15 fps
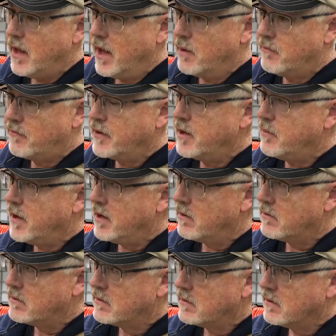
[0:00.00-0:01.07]
elm flea
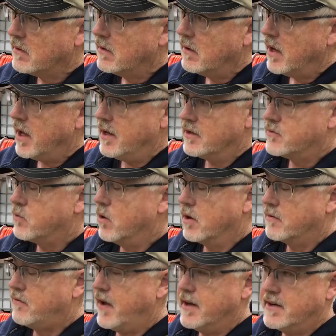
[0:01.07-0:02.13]
beetle, and it's
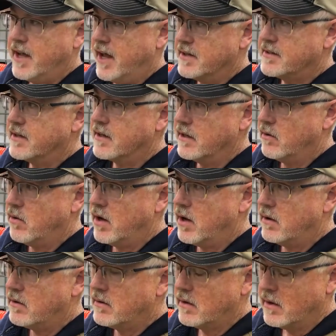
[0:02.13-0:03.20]
worked fantastically
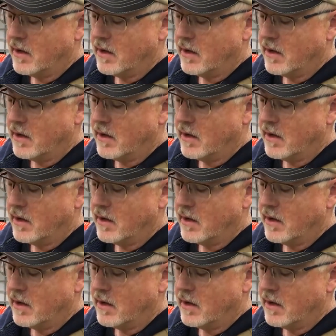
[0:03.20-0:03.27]
well.